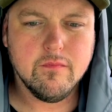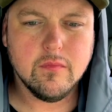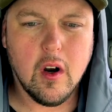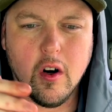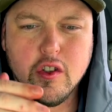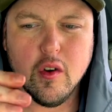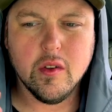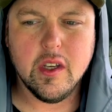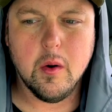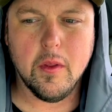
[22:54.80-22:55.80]
are
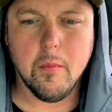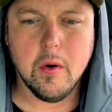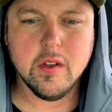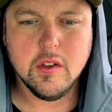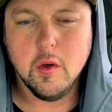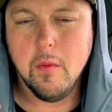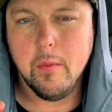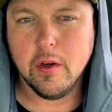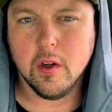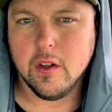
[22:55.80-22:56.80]
associated with a person who
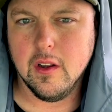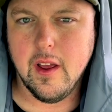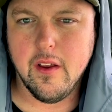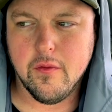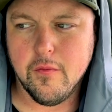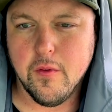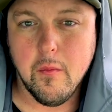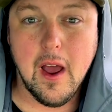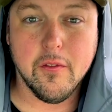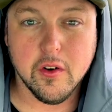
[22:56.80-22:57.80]
maybe took their life from
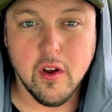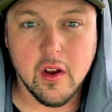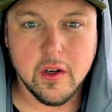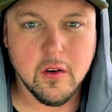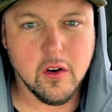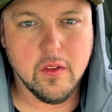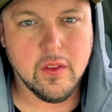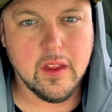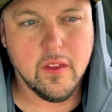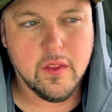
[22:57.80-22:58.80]
after talking to her,
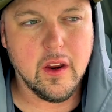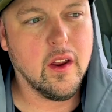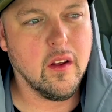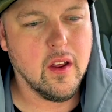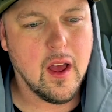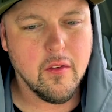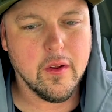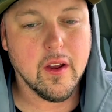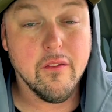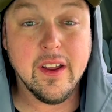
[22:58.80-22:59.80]
they have
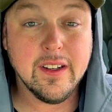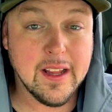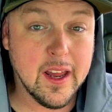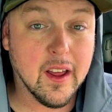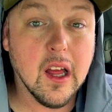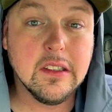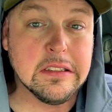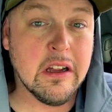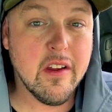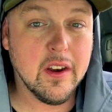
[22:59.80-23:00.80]
like a vendetta
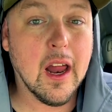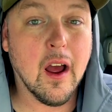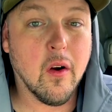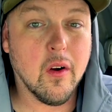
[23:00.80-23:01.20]
now